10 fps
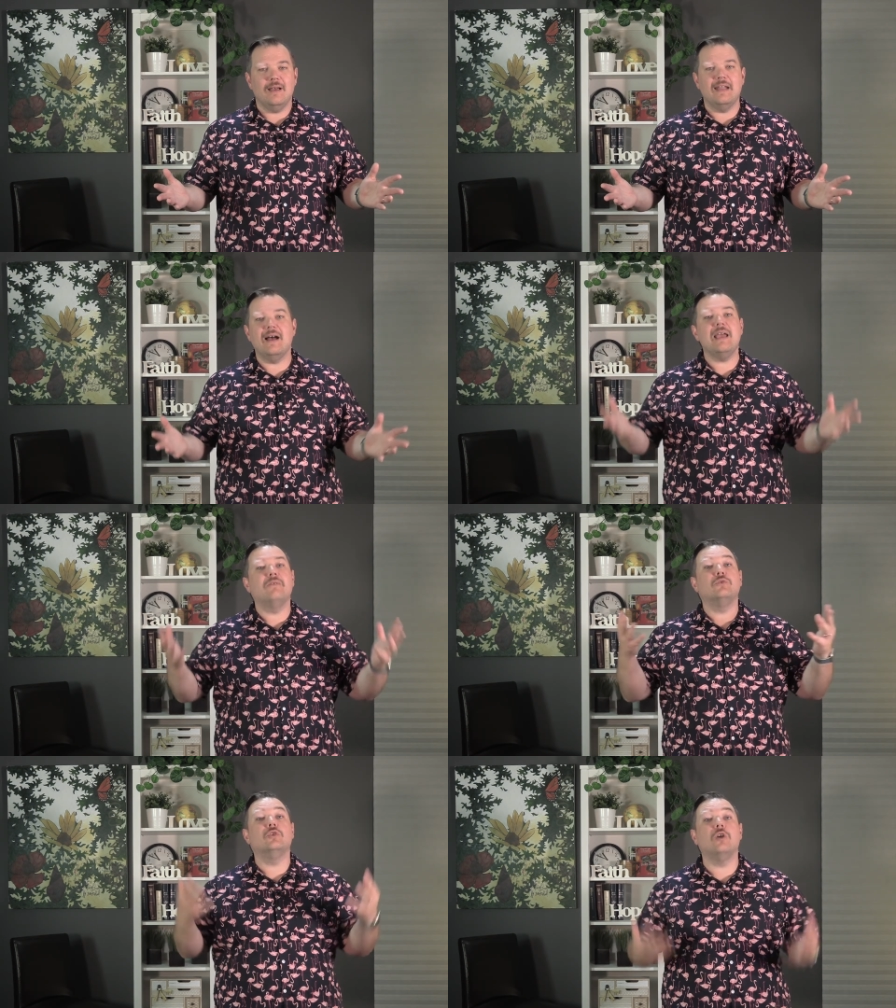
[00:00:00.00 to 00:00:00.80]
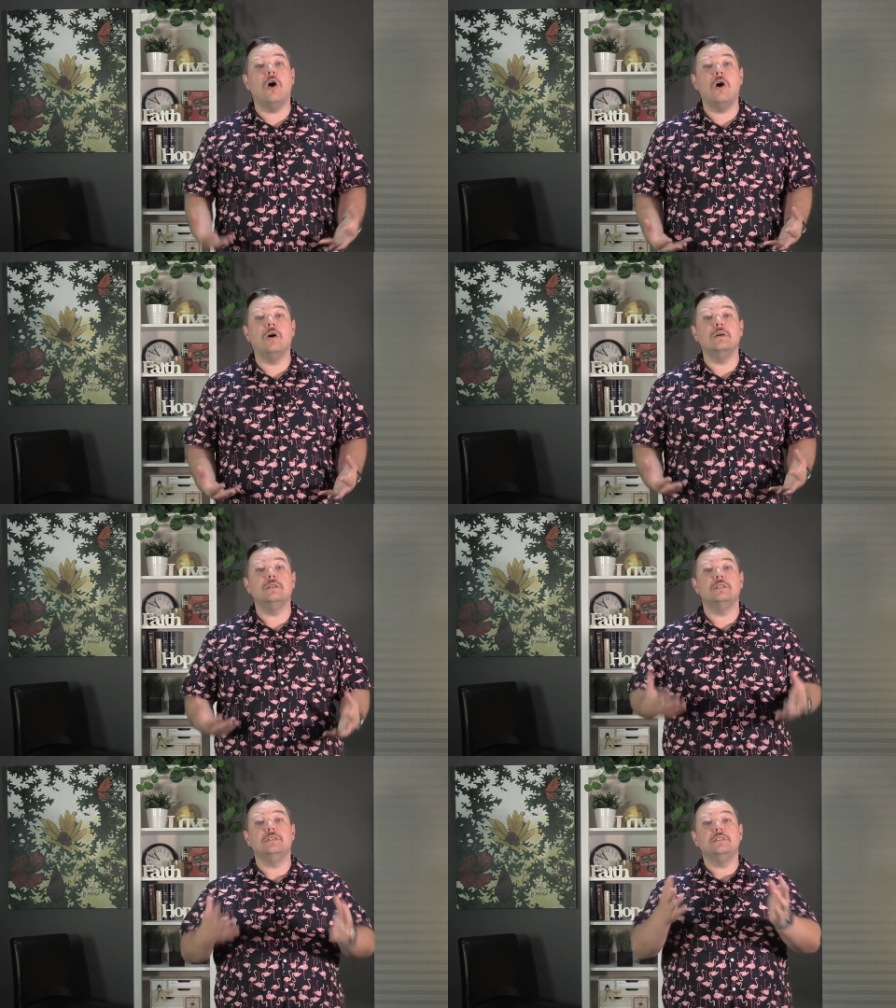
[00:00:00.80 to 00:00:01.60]
and I have
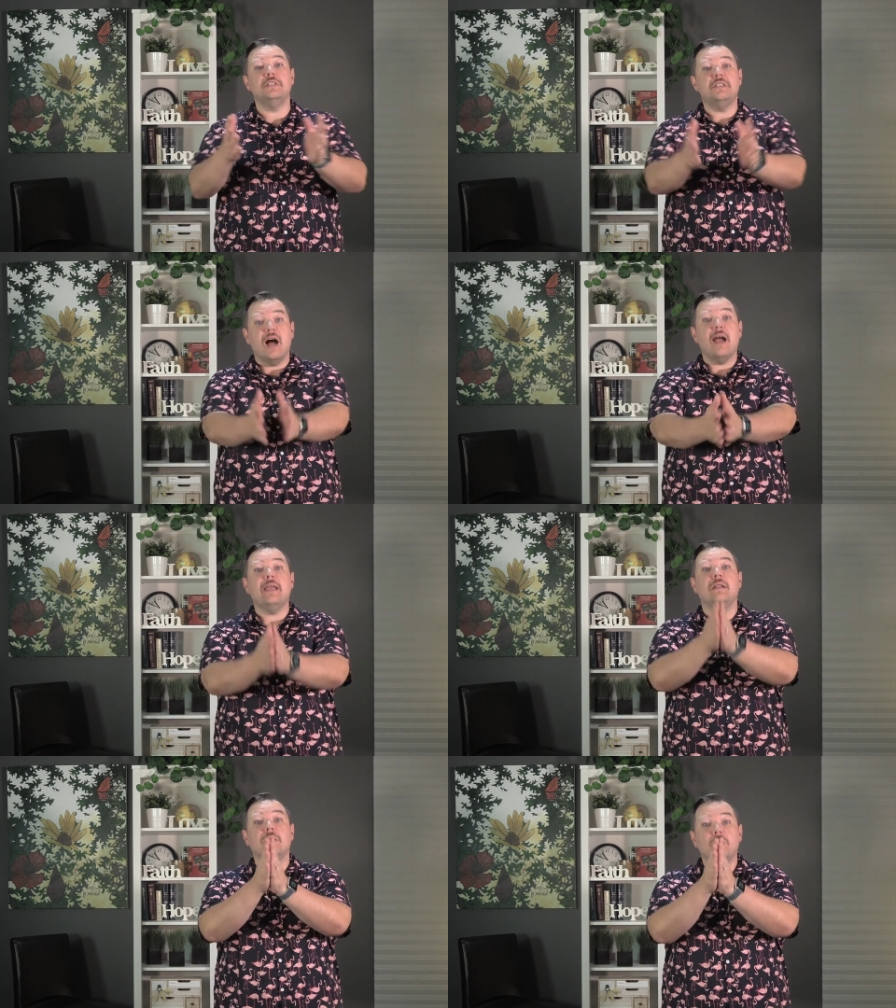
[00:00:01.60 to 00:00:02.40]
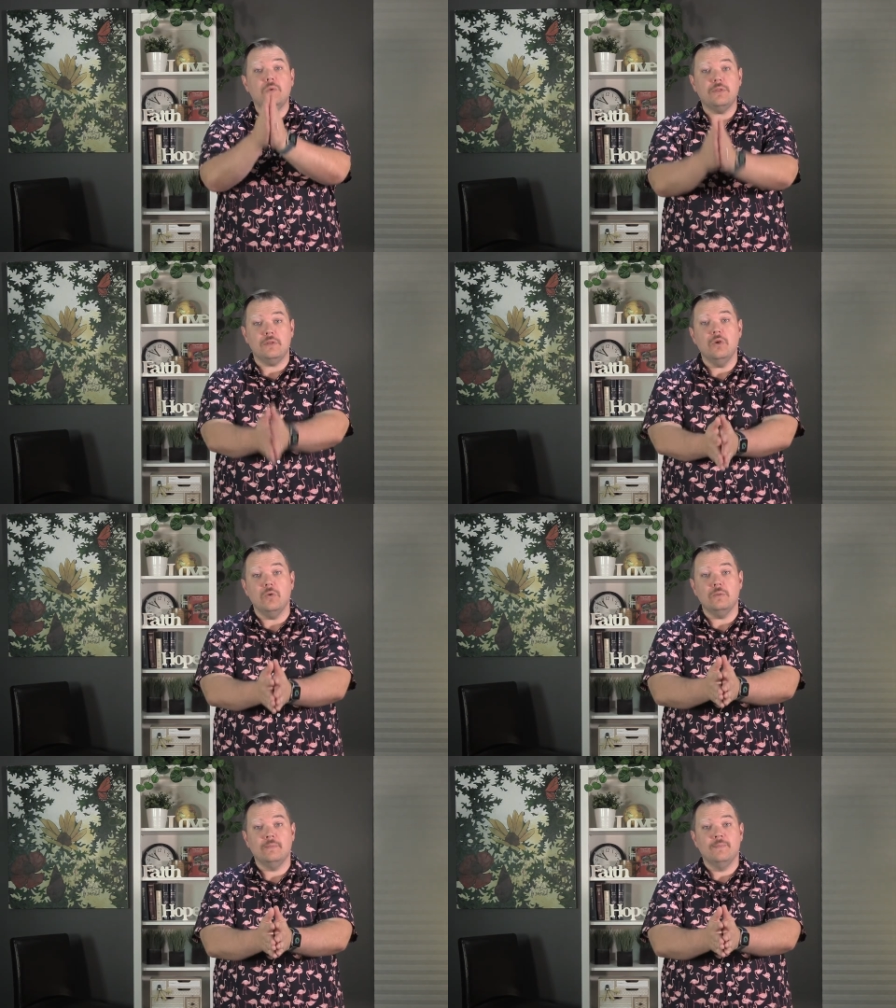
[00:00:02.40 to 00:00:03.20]
longed to dine with you.